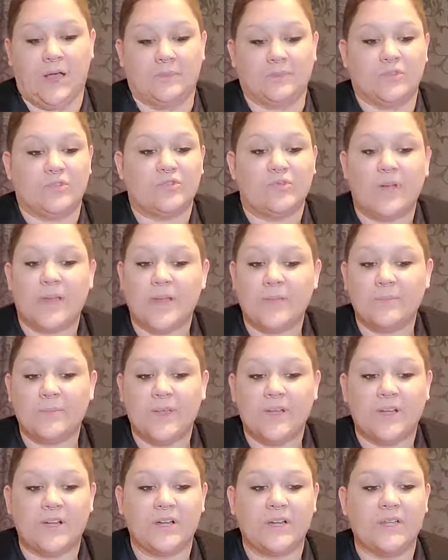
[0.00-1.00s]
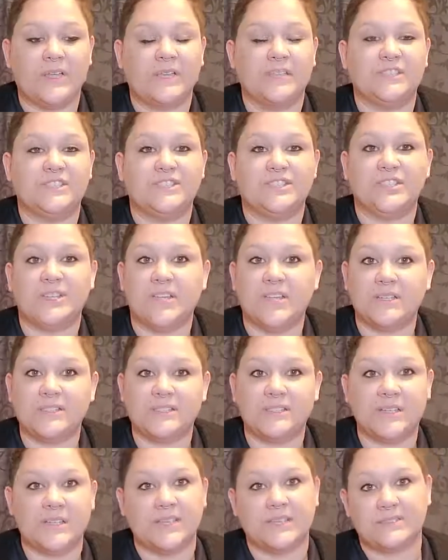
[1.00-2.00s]
cranberries, chia
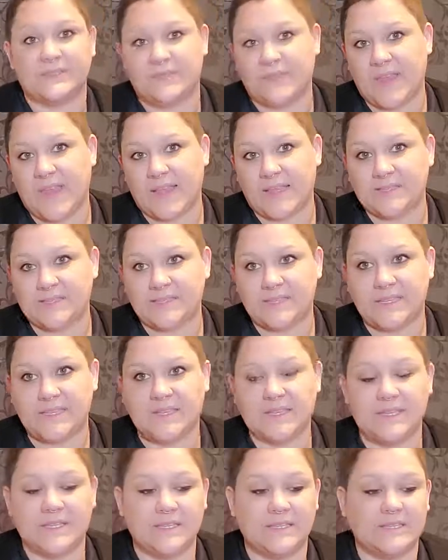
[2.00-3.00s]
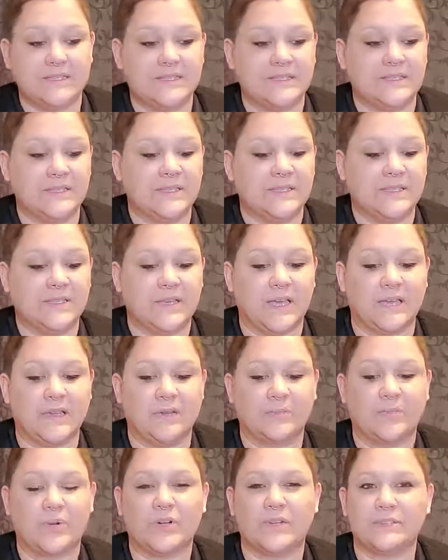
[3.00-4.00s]
seeds, flax seeds, kind
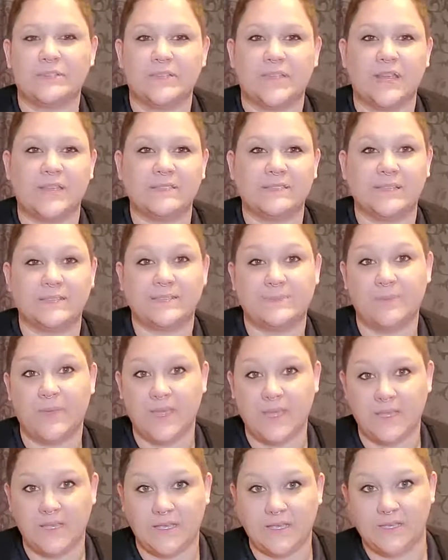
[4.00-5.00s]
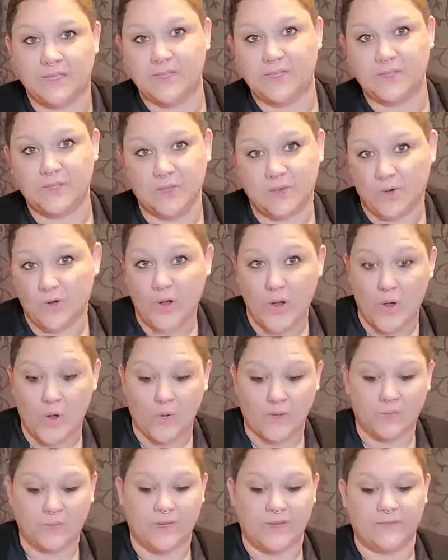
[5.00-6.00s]
of personalize it to make your
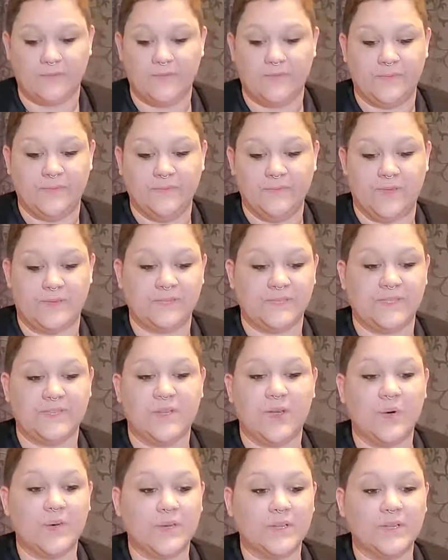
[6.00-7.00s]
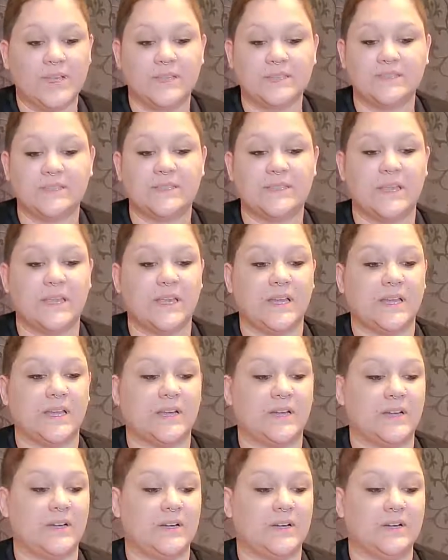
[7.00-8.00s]
own. I've seen coconuts in
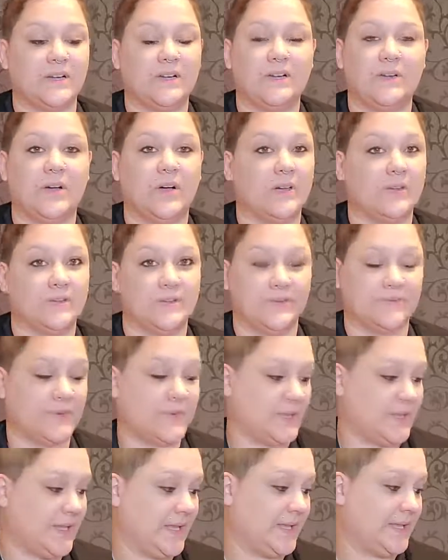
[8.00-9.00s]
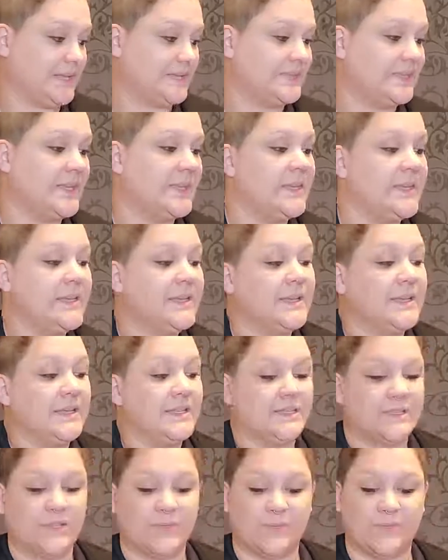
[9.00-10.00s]
there, all different things.
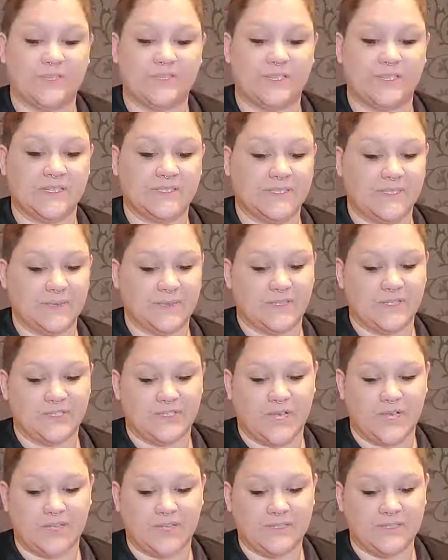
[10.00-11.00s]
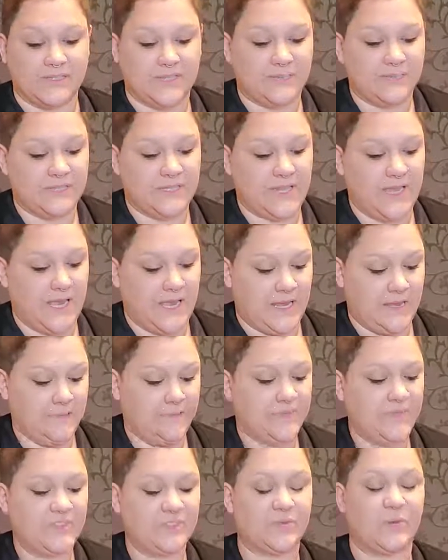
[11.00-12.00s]
So we're just going to stick with the chocolate chips today.
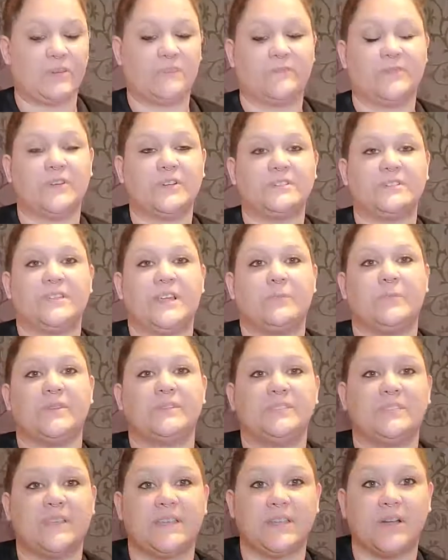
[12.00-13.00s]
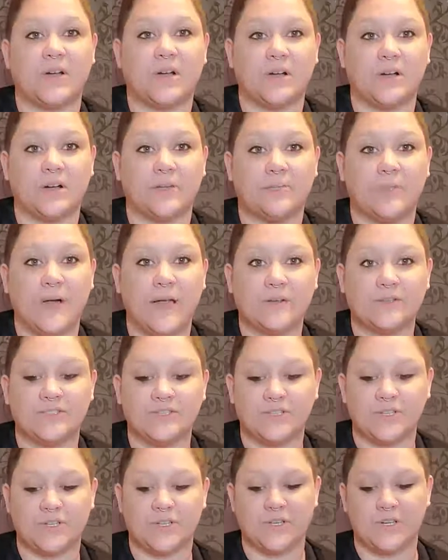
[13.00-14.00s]
So our first step is to get our brown
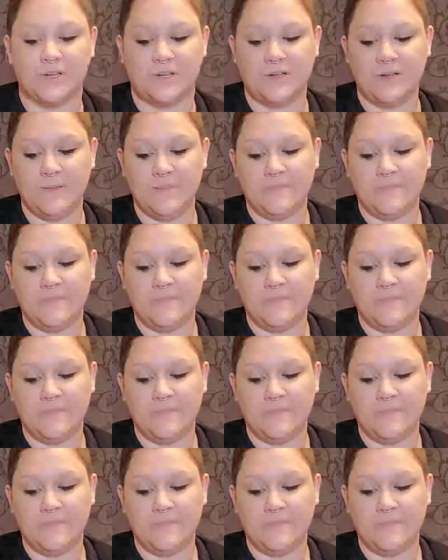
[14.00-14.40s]
sugar,